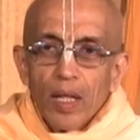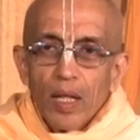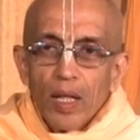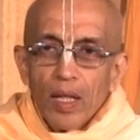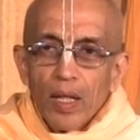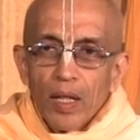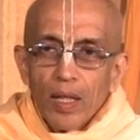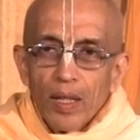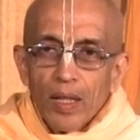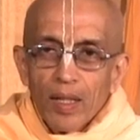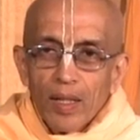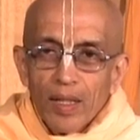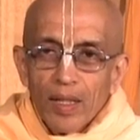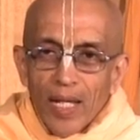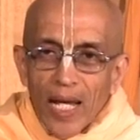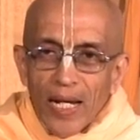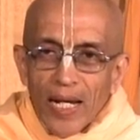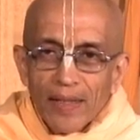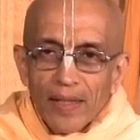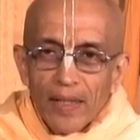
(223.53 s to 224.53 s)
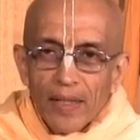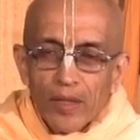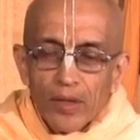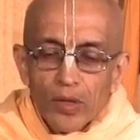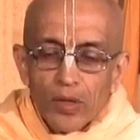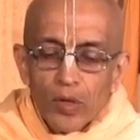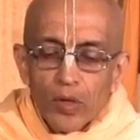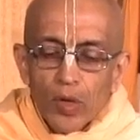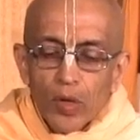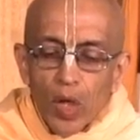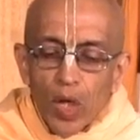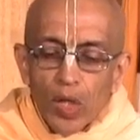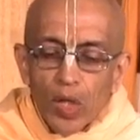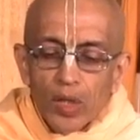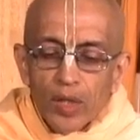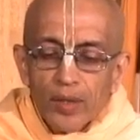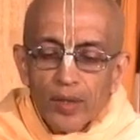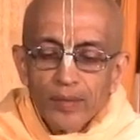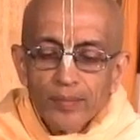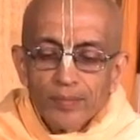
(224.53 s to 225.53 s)
uh, landed in New
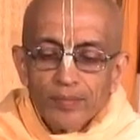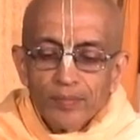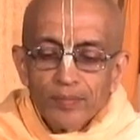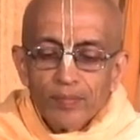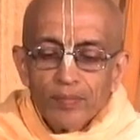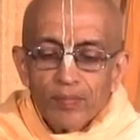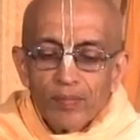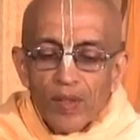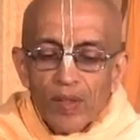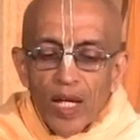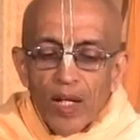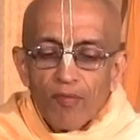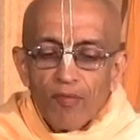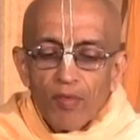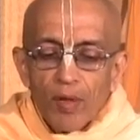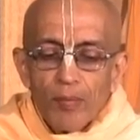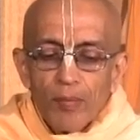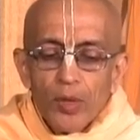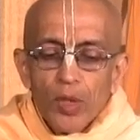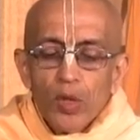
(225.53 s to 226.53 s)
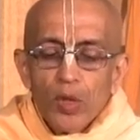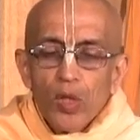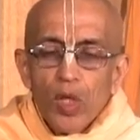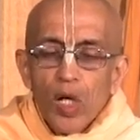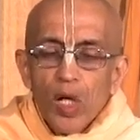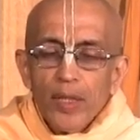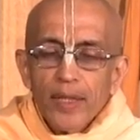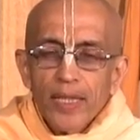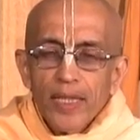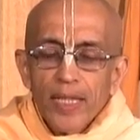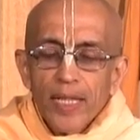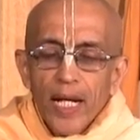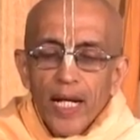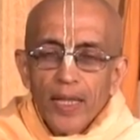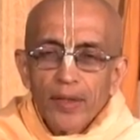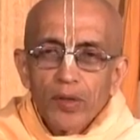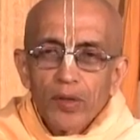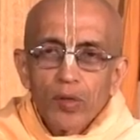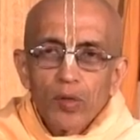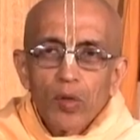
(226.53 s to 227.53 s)
York, and from New York he
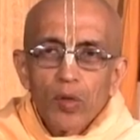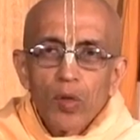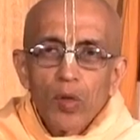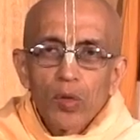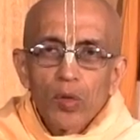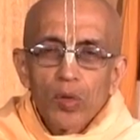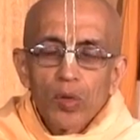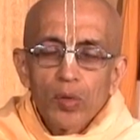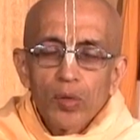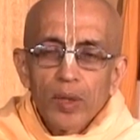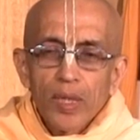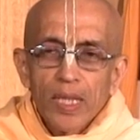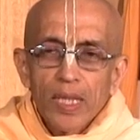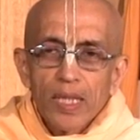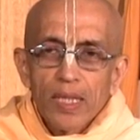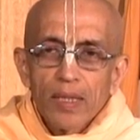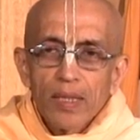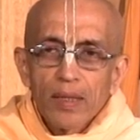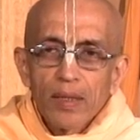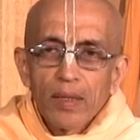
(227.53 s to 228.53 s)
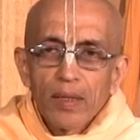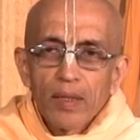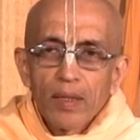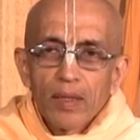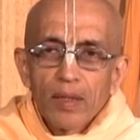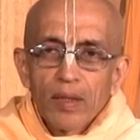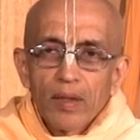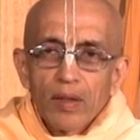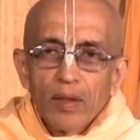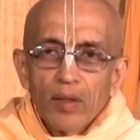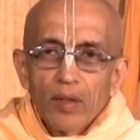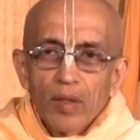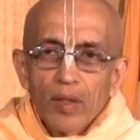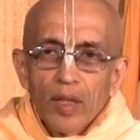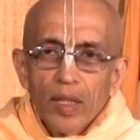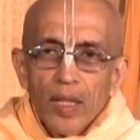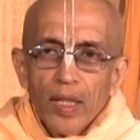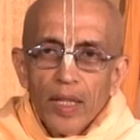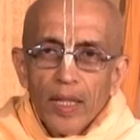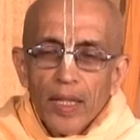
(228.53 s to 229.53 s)
had to go to the
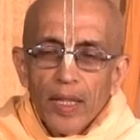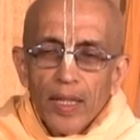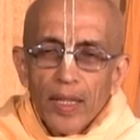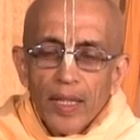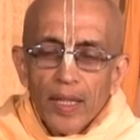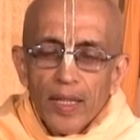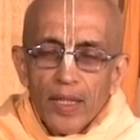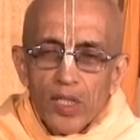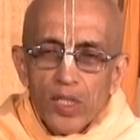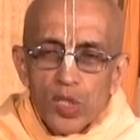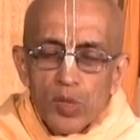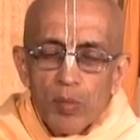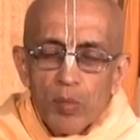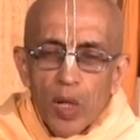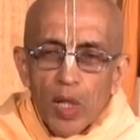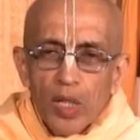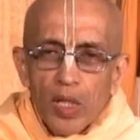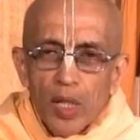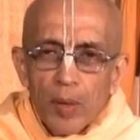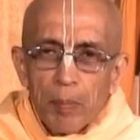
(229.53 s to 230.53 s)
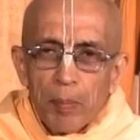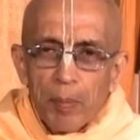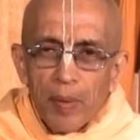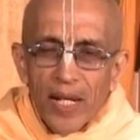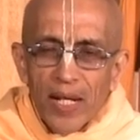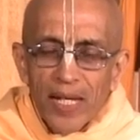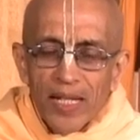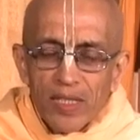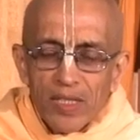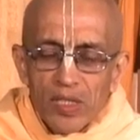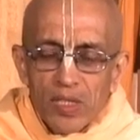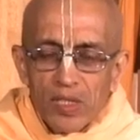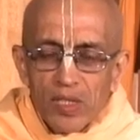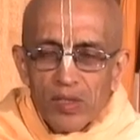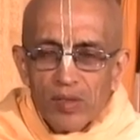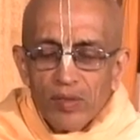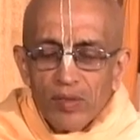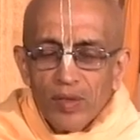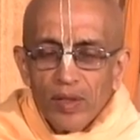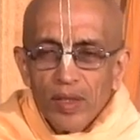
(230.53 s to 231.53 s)
a, a smaller
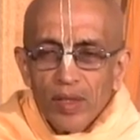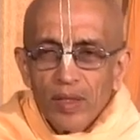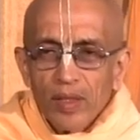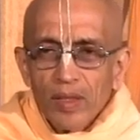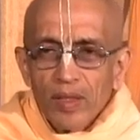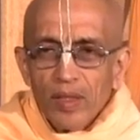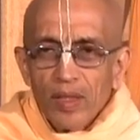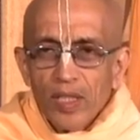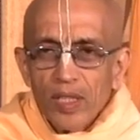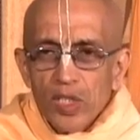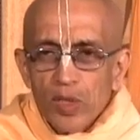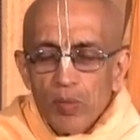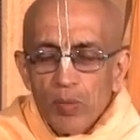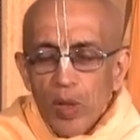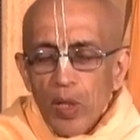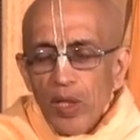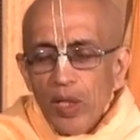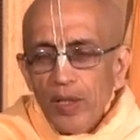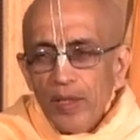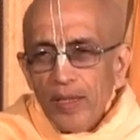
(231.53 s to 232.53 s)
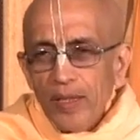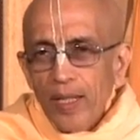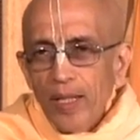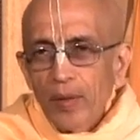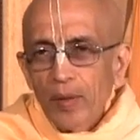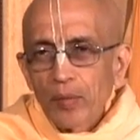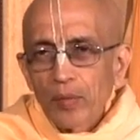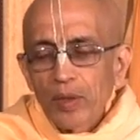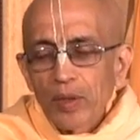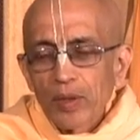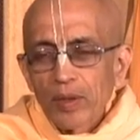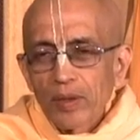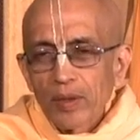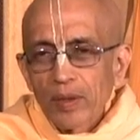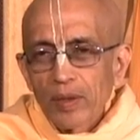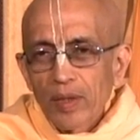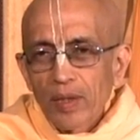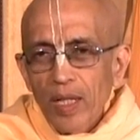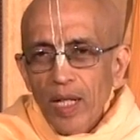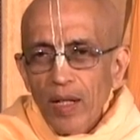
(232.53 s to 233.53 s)
place, a smaller town
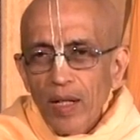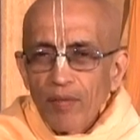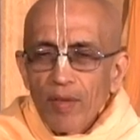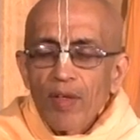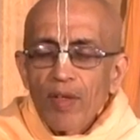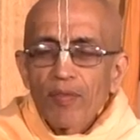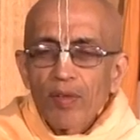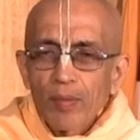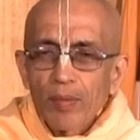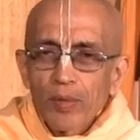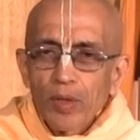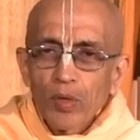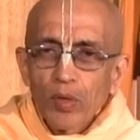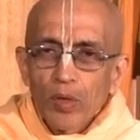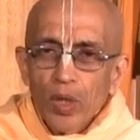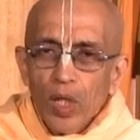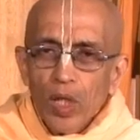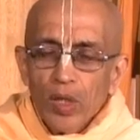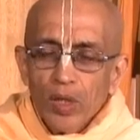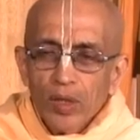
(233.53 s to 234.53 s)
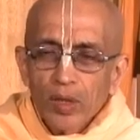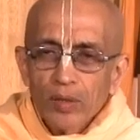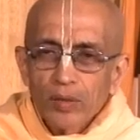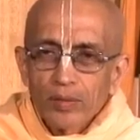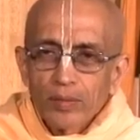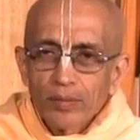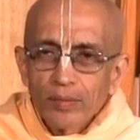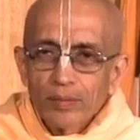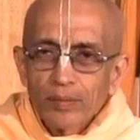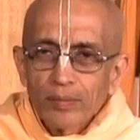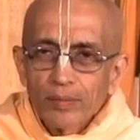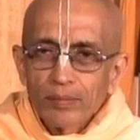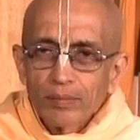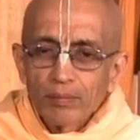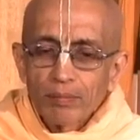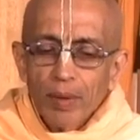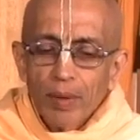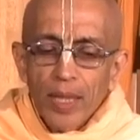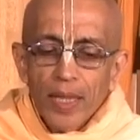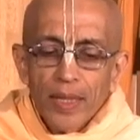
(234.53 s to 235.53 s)
away from New York
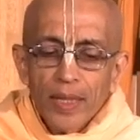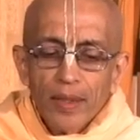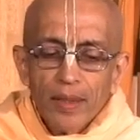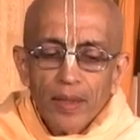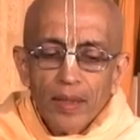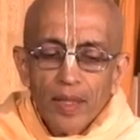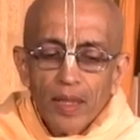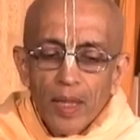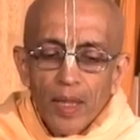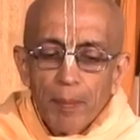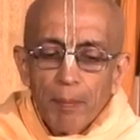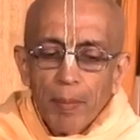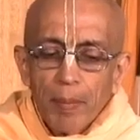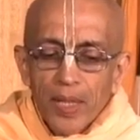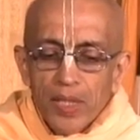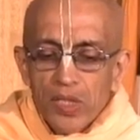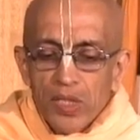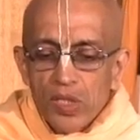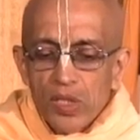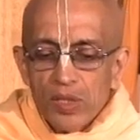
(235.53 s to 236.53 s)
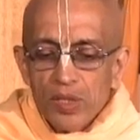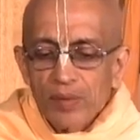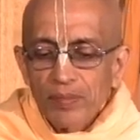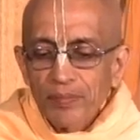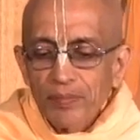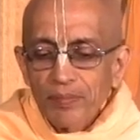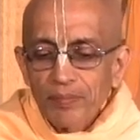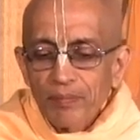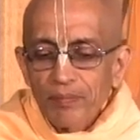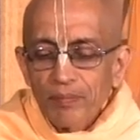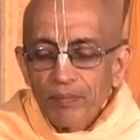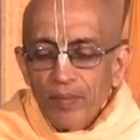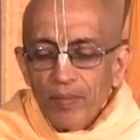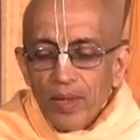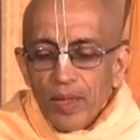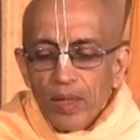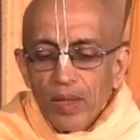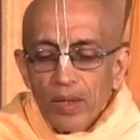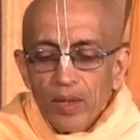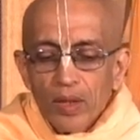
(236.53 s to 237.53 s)
by a bus.
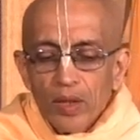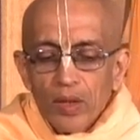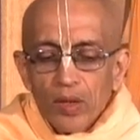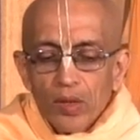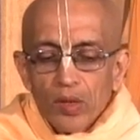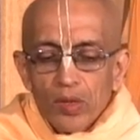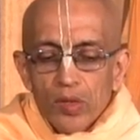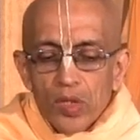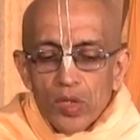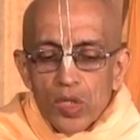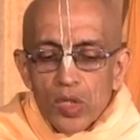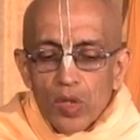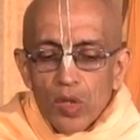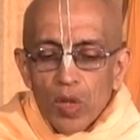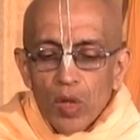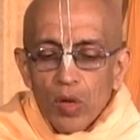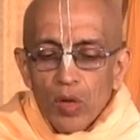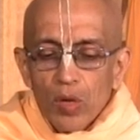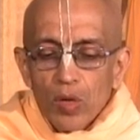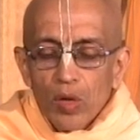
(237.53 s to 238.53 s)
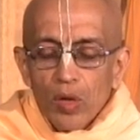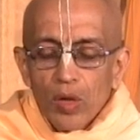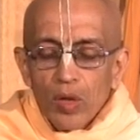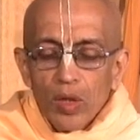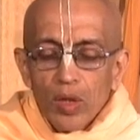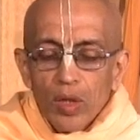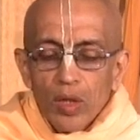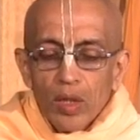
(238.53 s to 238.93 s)
So